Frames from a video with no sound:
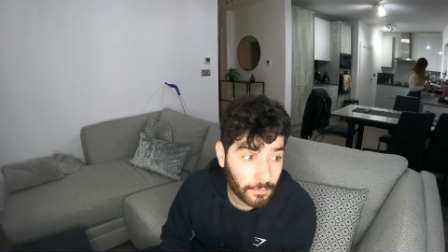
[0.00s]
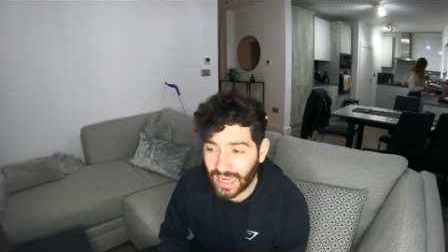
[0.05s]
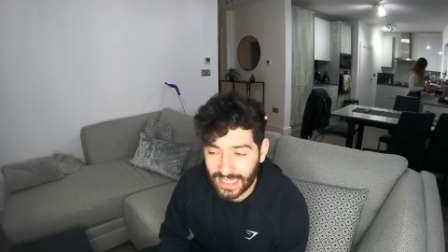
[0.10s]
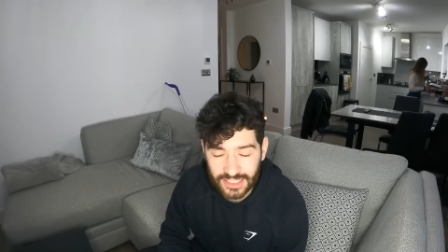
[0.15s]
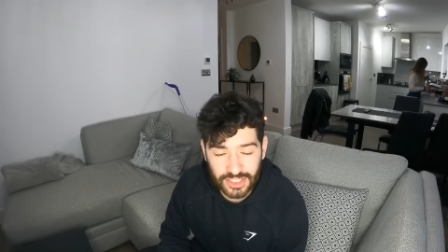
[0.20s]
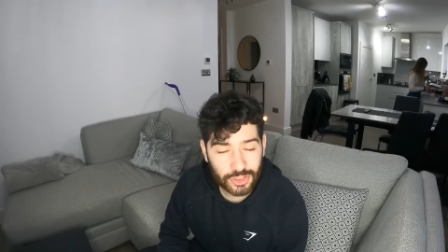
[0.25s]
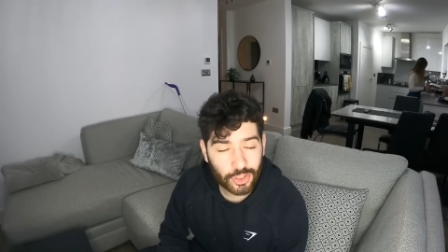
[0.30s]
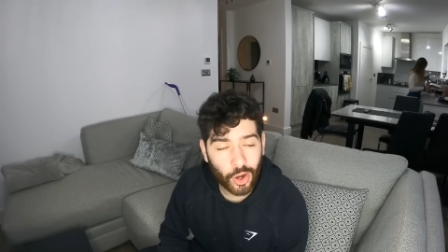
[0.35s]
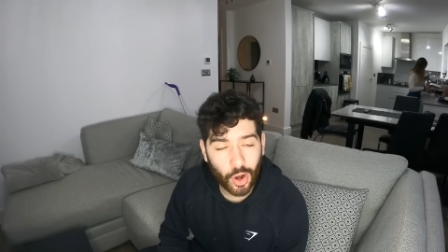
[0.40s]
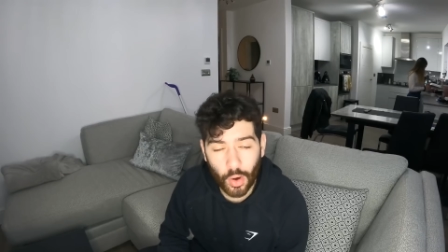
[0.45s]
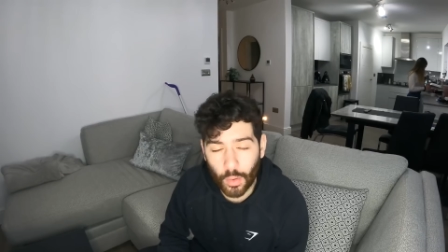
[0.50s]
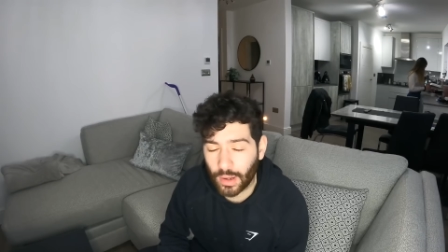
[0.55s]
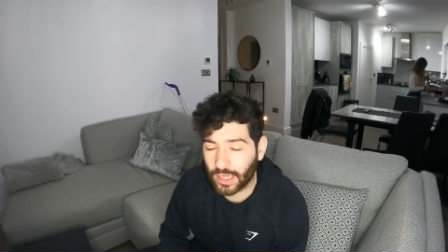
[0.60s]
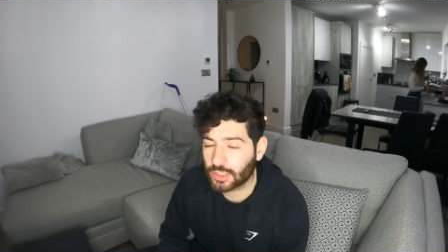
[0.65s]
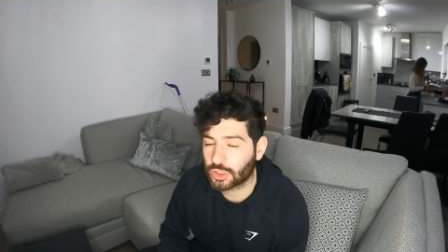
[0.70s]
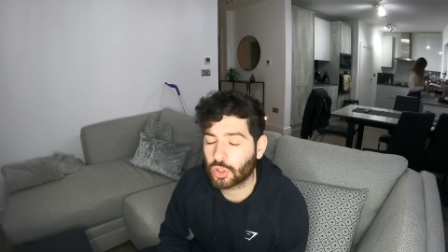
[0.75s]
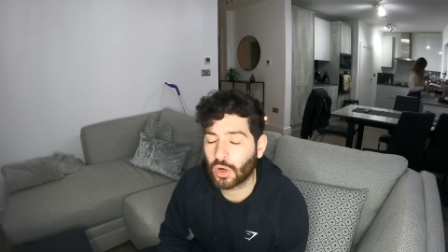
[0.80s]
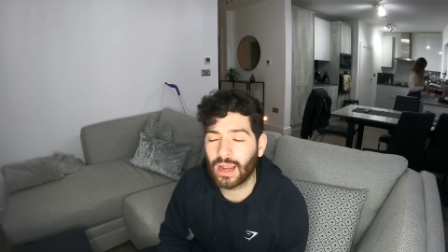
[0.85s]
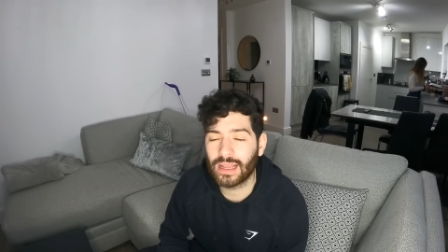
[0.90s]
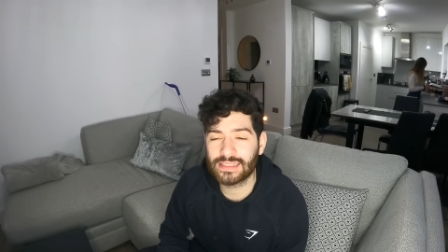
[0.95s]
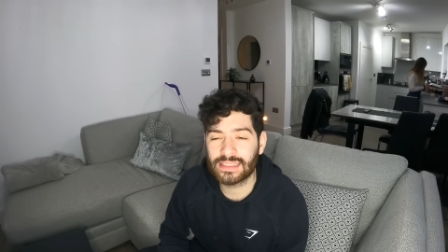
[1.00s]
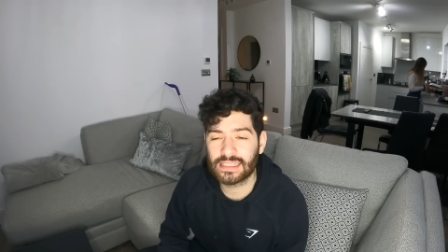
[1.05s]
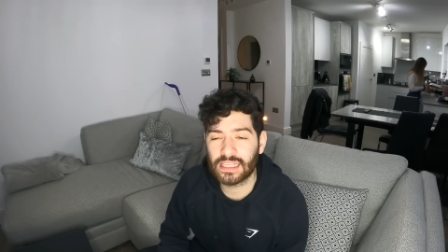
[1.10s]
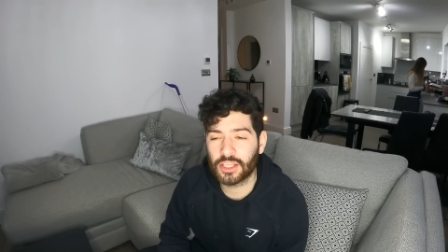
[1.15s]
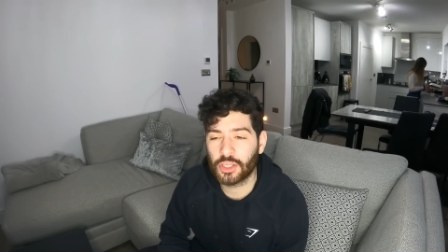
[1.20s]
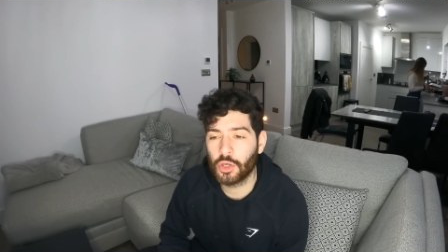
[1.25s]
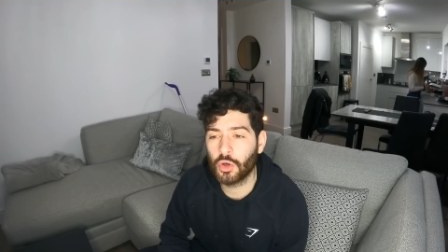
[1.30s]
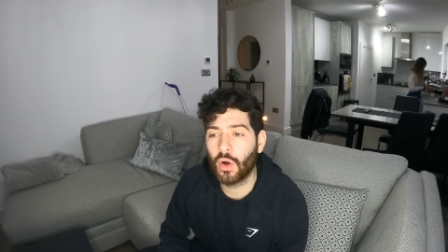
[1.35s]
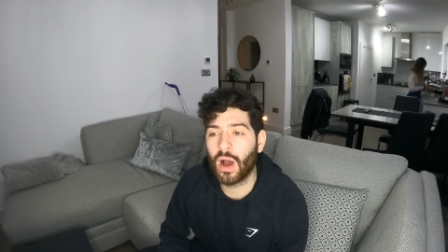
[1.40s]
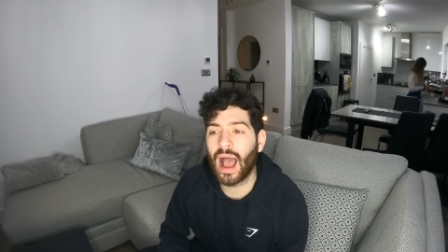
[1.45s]
Let's go and try to
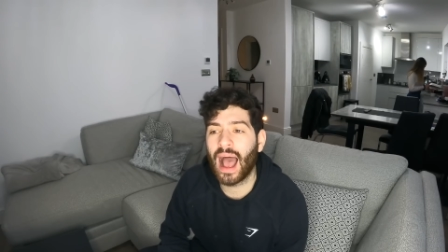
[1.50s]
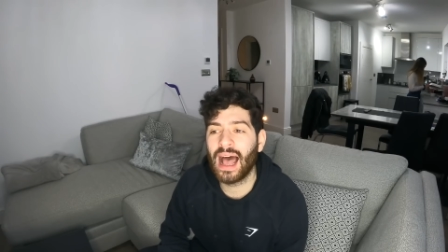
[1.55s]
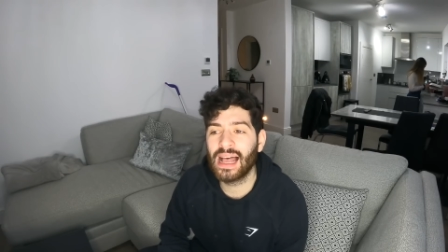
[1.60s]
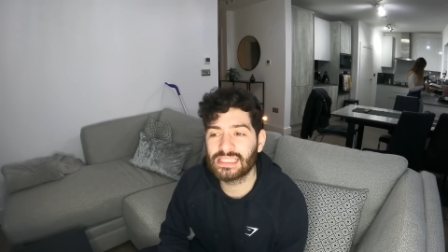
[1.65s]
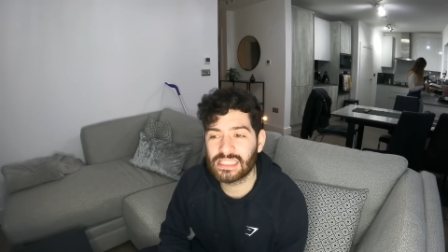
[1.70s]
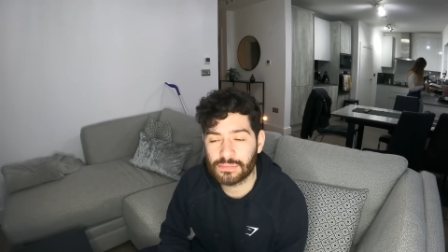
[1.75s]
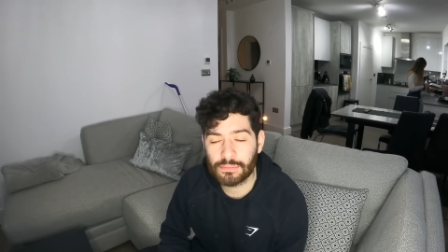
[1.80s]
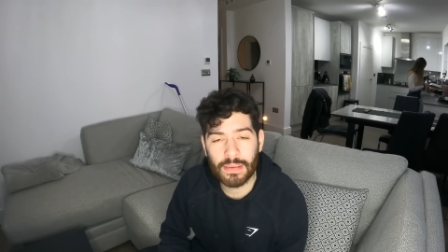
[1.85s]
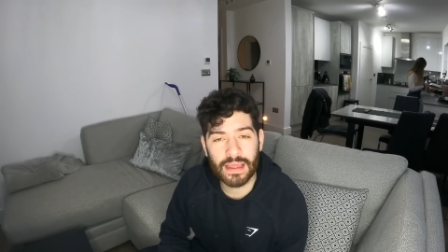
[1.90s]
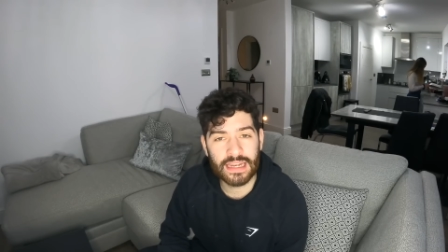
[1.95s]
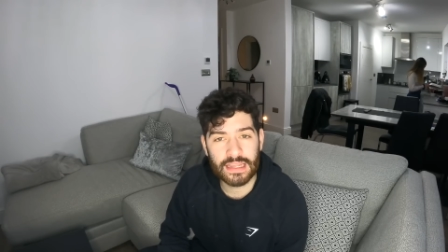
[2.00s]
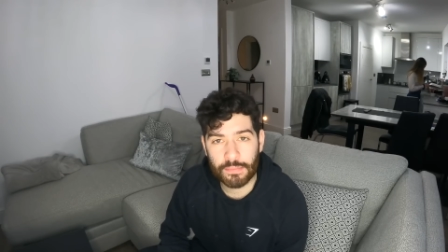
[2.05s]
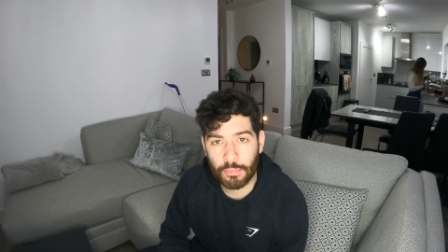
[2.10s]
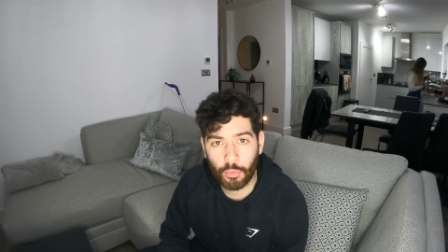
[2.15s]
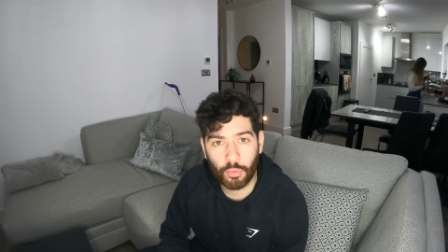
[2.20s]
secure as many